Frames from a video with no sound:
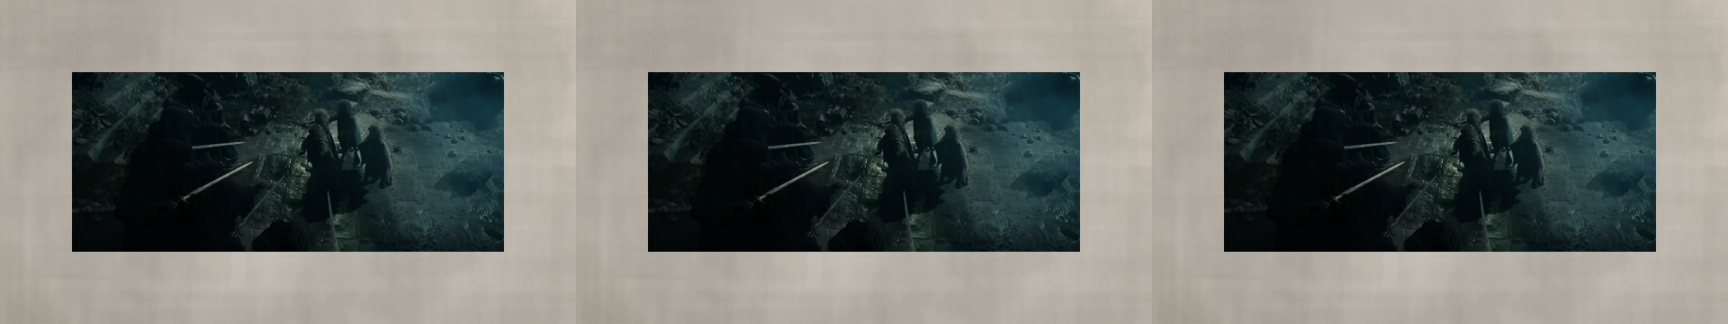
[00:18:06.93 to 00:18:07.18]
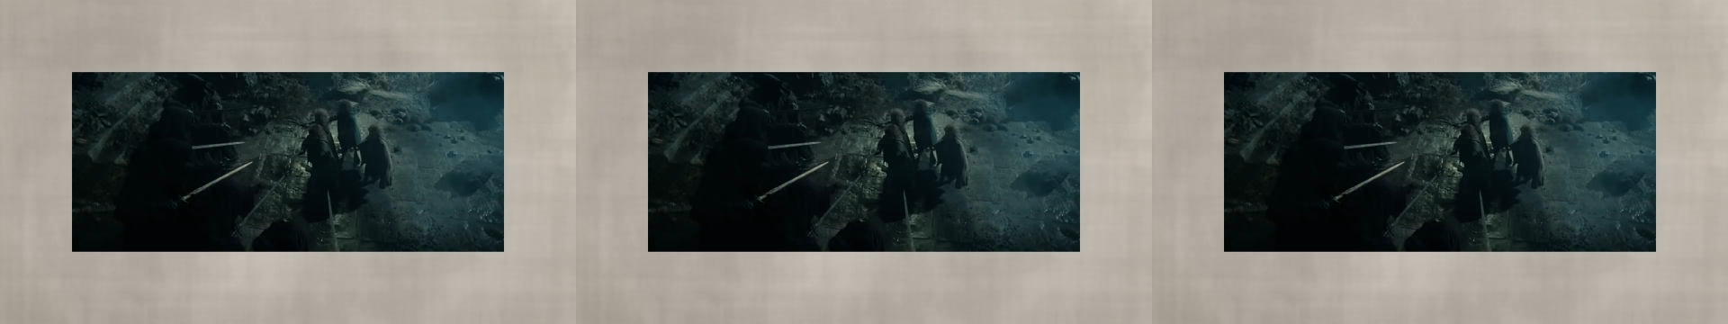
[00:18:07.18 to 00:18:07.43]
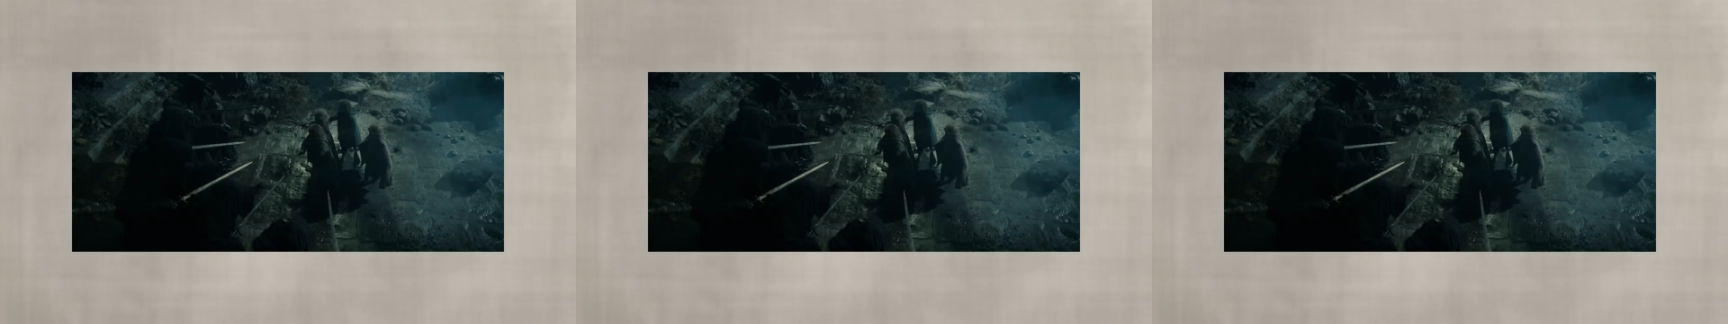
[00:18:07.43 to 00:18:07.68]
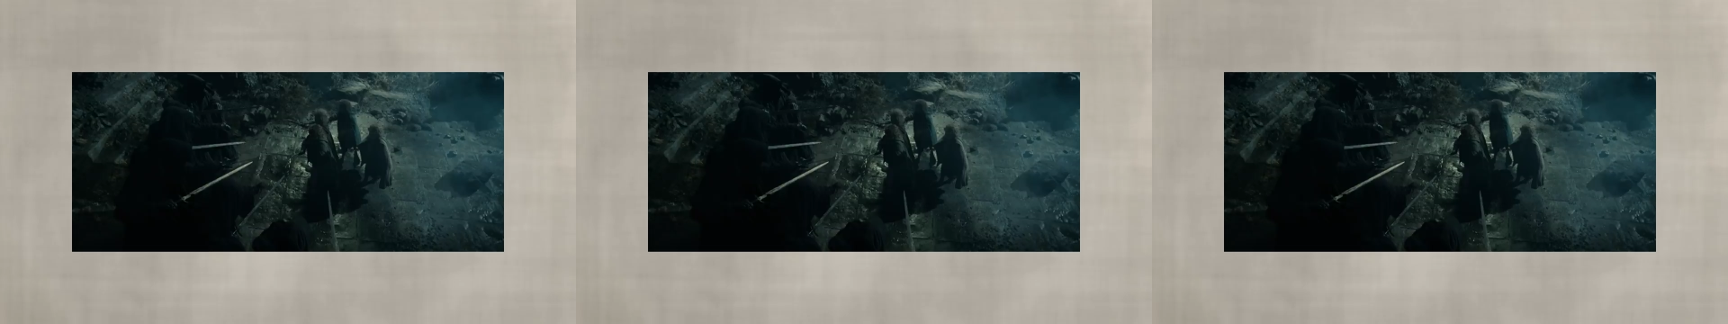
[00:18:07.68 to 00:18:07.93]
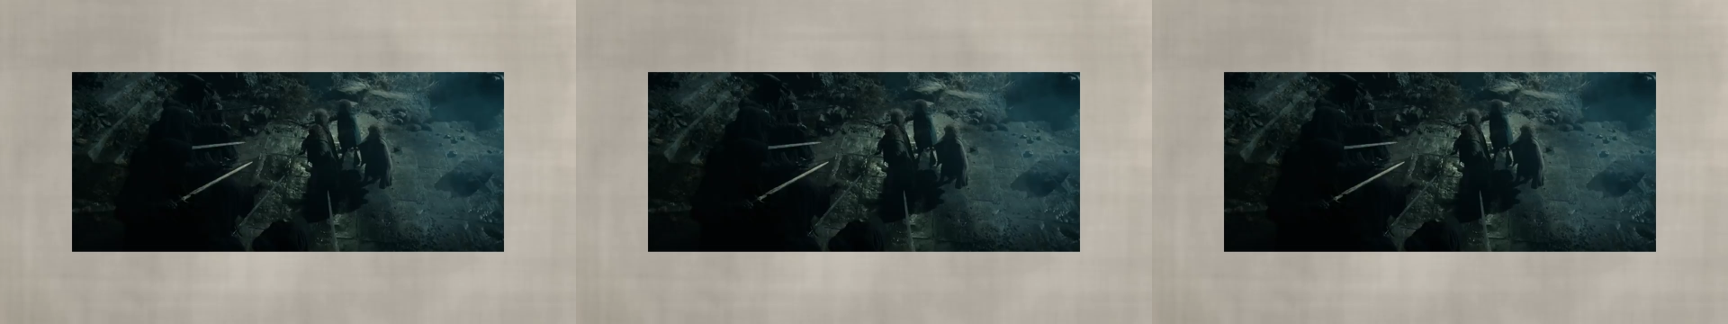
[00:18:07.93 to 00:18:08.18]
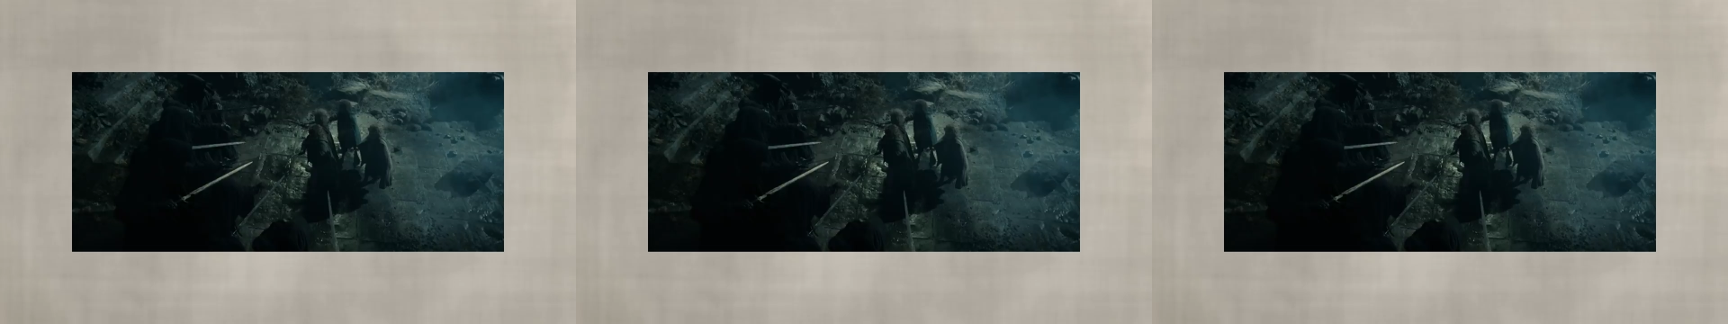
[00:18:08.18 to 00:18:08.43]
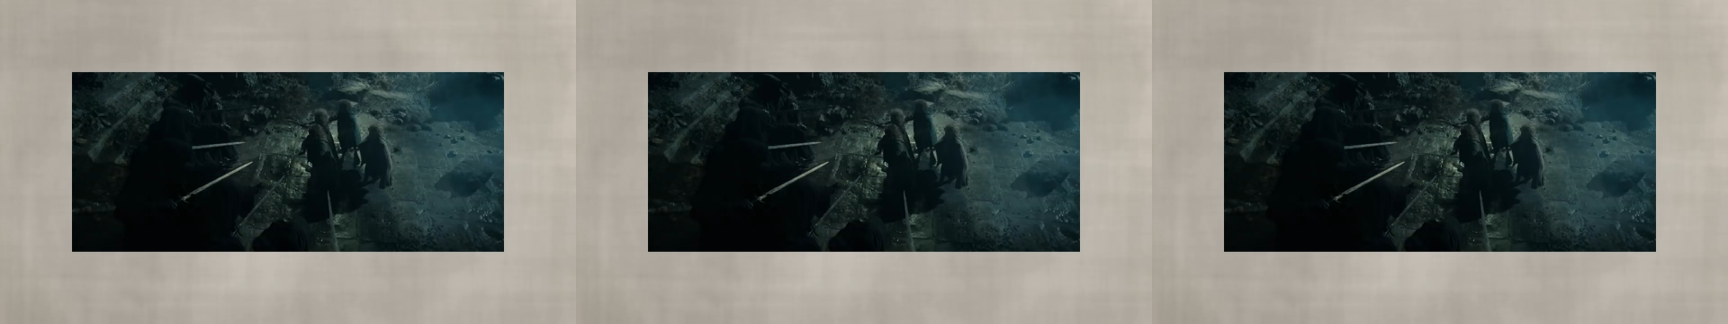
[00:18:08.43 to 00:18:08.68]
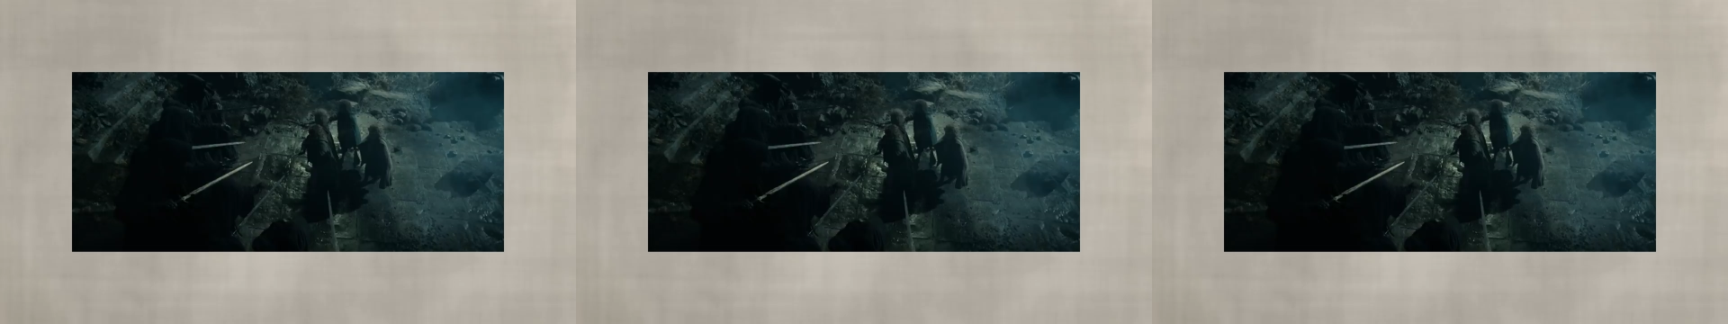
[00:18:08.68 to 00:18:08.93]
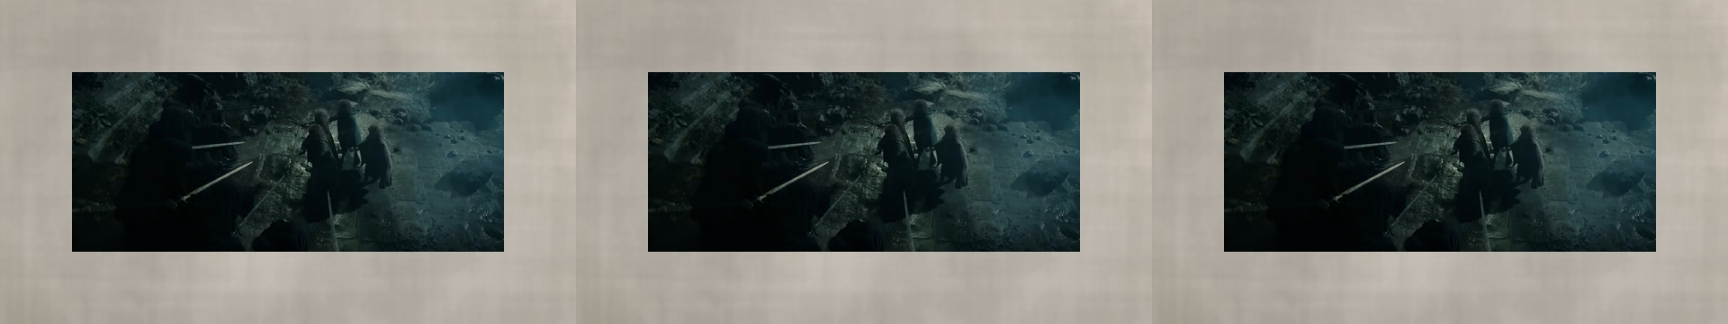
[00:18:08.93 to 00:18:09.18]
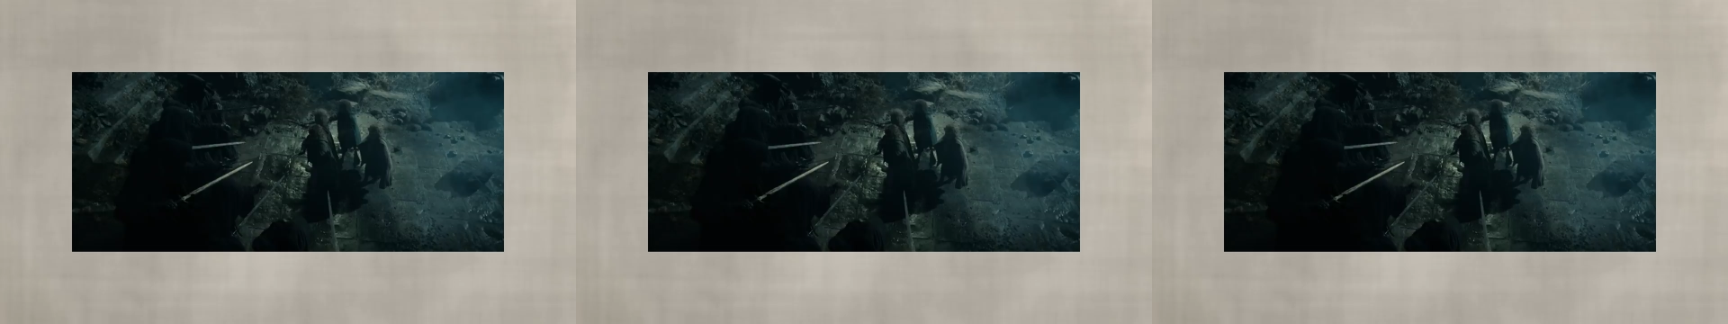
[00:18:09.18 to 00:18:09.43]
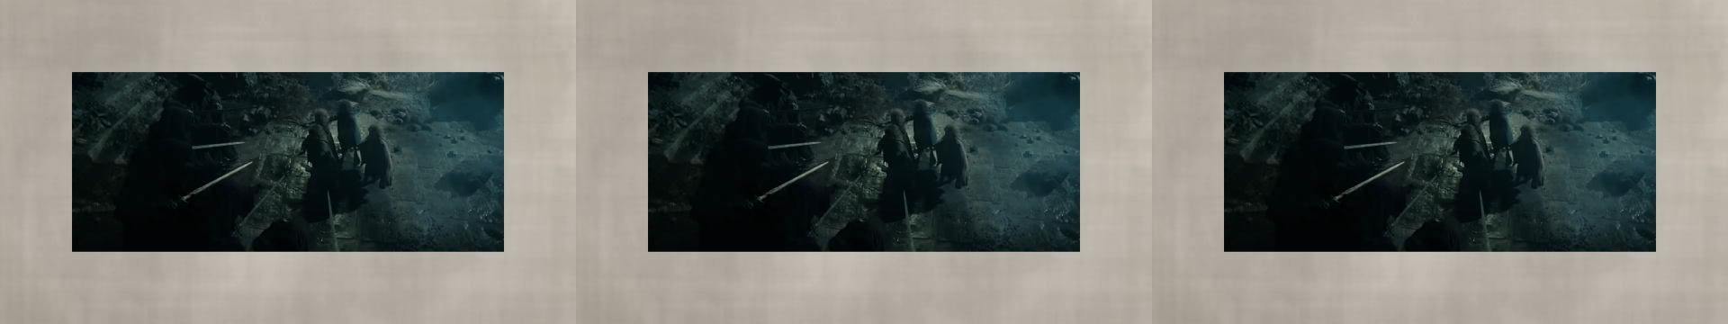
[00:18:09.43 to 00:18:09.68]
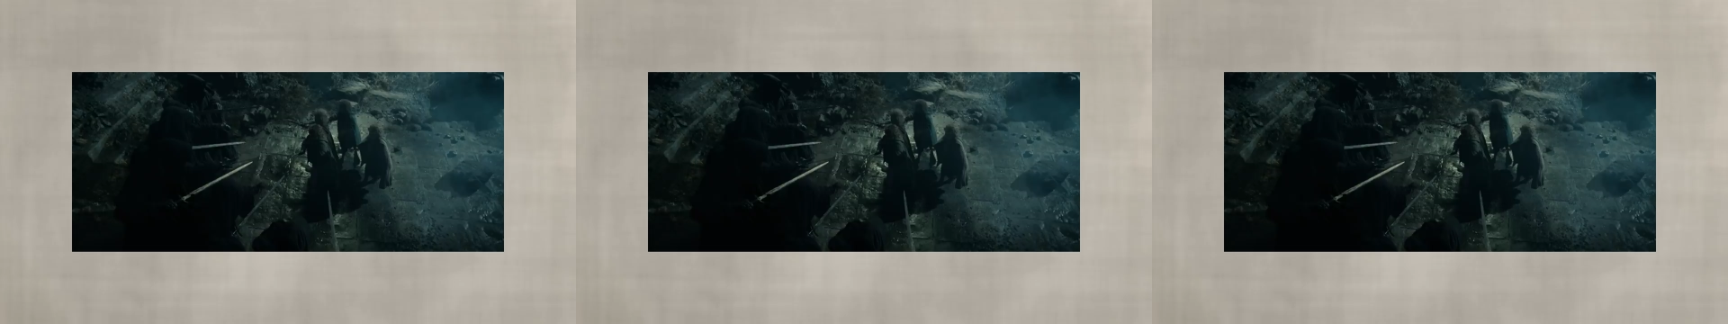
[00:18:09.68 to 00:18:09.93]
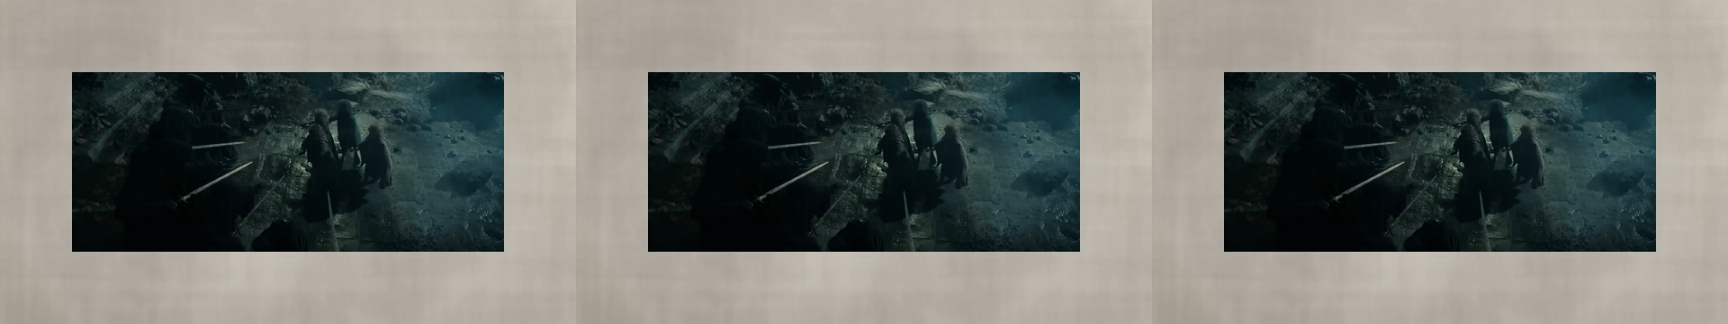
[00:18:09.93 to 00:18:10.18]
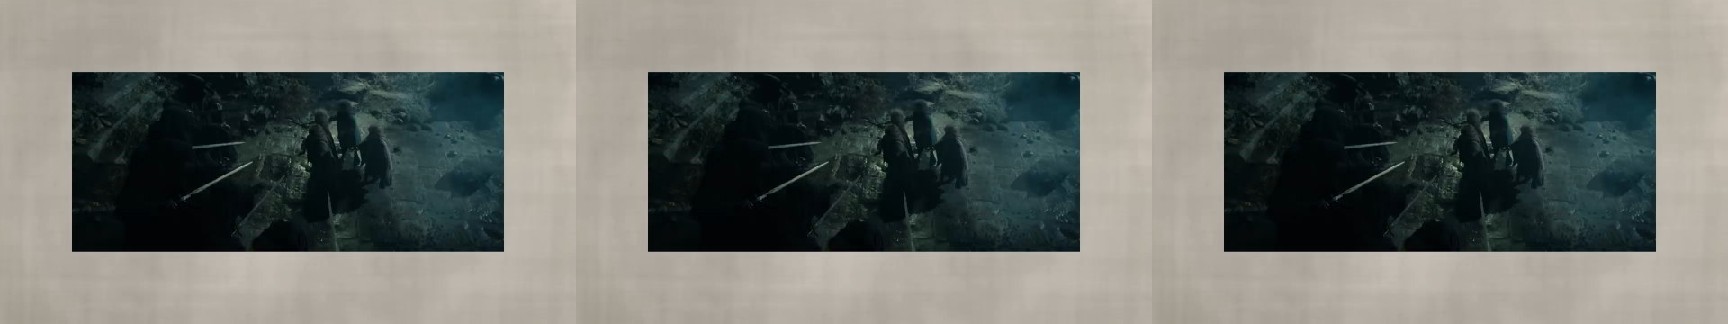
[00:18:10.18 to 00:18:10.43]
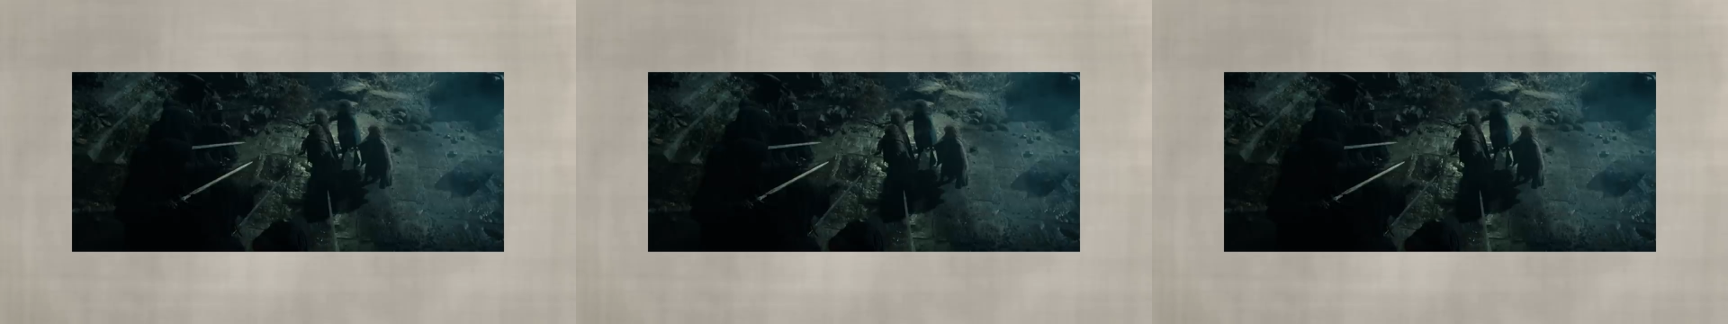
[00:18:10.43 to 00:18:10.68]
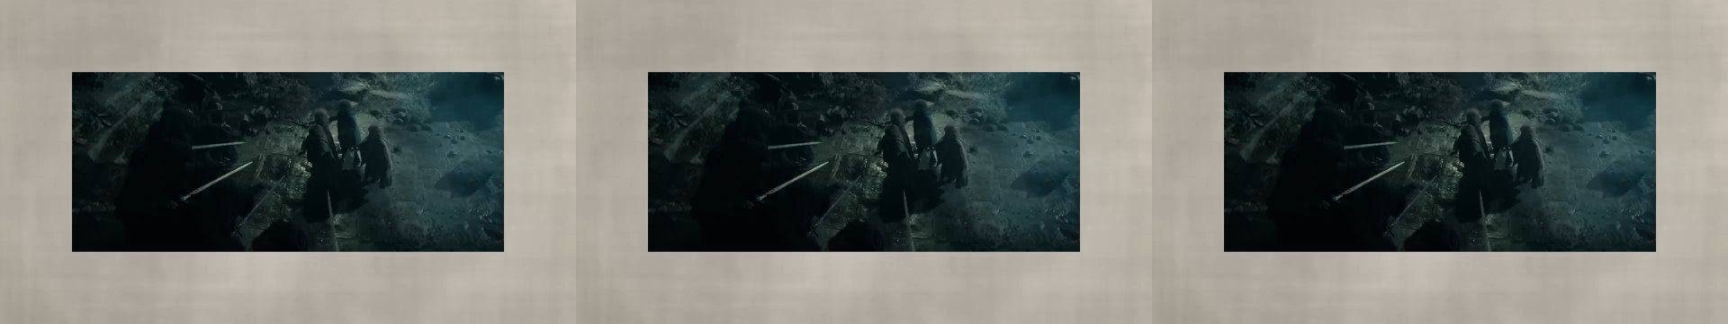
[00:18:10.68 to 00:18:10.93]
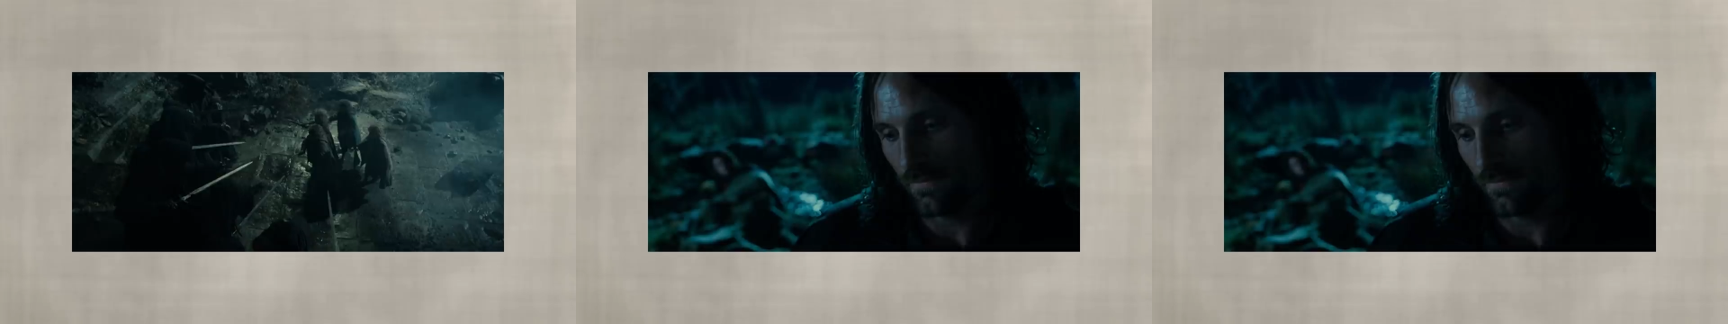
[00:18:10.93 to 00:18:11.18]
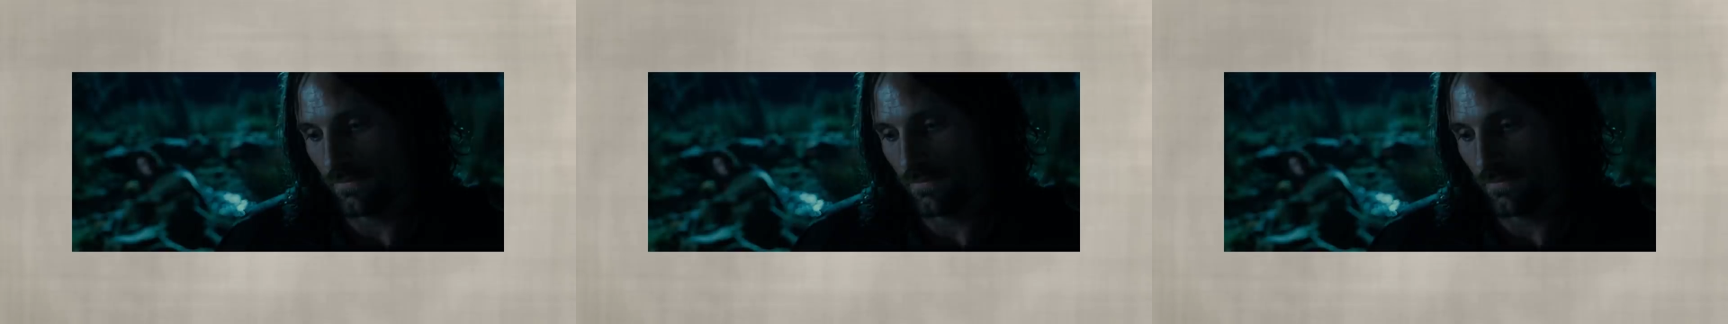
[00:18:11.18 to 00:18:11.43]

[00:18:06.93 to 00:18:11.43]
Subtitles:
Nobody's mouth can be seen.